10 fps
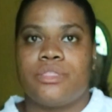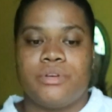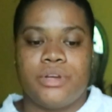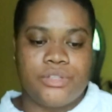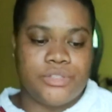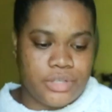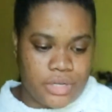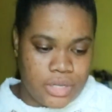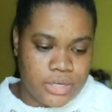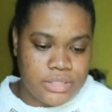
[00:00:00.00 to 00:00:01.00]

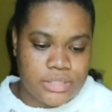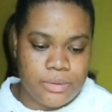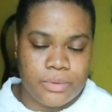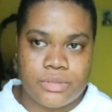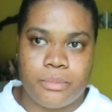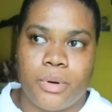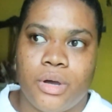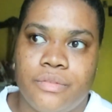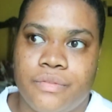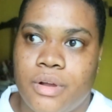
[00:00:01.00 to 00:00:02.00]
$300. It wasn't
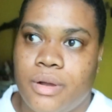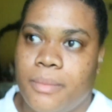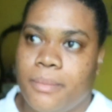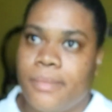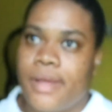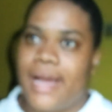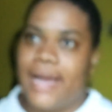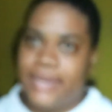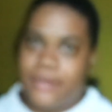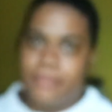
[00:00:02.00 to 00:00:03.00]
bought from,
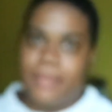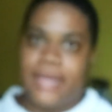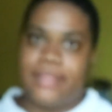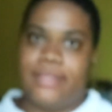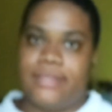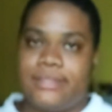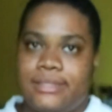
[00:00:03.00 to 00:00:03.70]
I didn't buy this